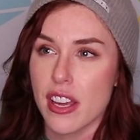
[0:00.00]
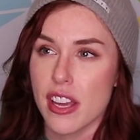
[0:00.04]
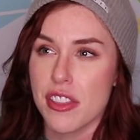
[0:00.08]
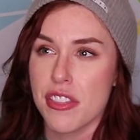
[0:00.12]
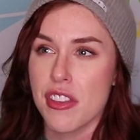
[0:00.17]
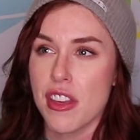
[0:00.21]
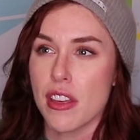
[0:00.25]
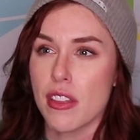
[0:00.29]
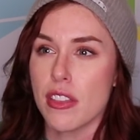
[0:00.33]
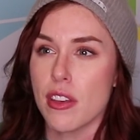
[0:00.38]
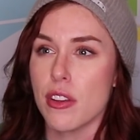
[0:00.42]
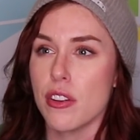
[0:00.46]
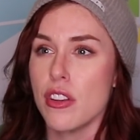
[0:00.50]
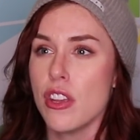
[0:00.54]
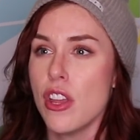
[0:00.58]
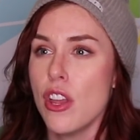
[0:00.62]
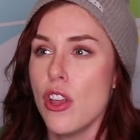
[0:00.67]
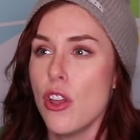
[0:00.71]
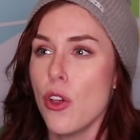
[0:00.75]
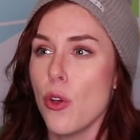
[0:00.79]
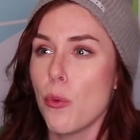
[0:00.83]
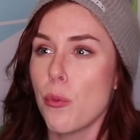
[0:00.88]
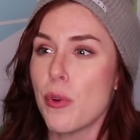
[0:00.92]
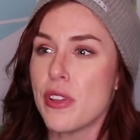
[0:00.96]
I think that
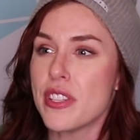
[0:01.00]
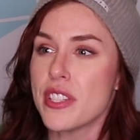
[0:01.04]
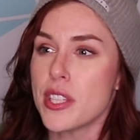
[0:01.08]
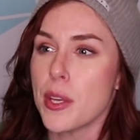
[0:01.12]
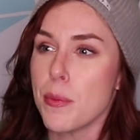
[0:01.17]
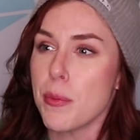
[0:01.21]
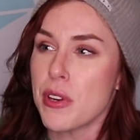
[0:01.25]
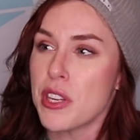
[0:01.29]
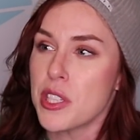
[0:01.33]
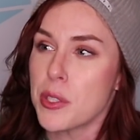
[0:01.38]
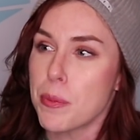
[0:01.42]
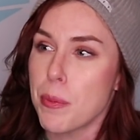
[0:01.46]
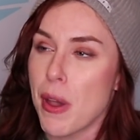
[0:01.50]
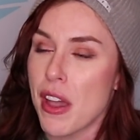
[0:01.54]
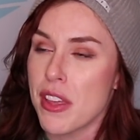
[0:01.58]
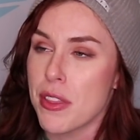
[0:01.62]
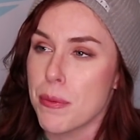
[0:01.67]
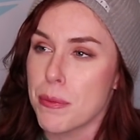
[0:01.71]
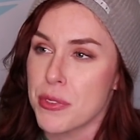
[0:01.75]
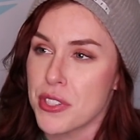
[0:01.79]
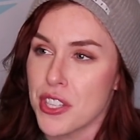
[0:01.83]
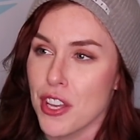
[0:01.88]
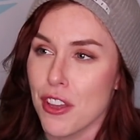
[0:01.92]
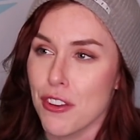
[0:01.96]
when someone is by
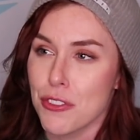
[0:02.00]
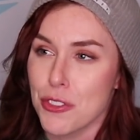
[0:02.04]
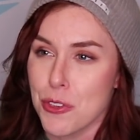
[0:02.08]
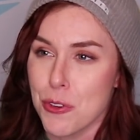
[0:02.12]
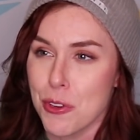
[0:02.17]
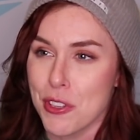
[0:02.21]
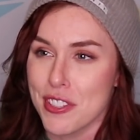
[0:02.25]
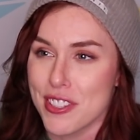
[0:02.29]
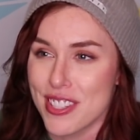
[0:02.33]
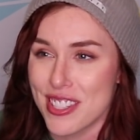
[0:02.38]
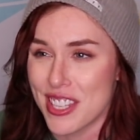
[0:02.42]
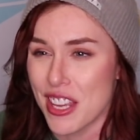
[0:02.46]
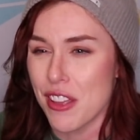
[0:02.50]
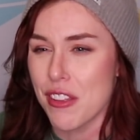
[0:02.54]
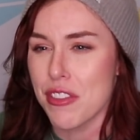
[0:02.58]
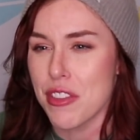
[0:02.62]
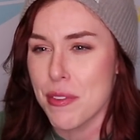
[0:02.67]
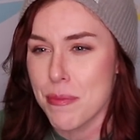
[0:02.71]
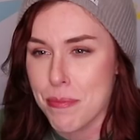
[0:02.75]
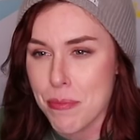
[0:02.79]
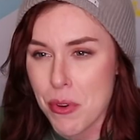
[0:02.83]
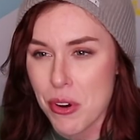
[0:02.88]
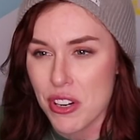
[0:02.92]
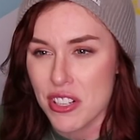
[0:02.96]
themselves, you can sell
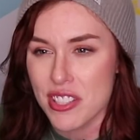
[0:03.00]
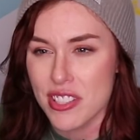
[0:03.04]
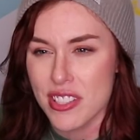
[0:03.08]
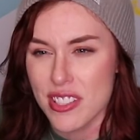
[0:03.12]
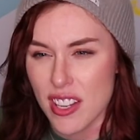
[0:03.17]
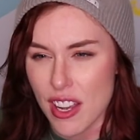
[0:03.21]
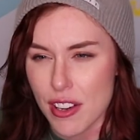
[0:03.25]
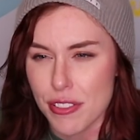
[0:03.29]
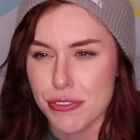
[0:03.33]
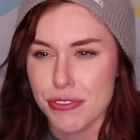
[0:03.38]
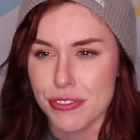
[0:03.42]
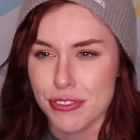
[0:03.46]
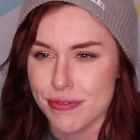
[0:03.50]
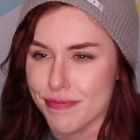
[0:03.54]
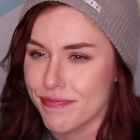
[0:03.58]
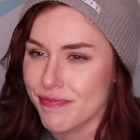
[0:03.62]
them more stuff.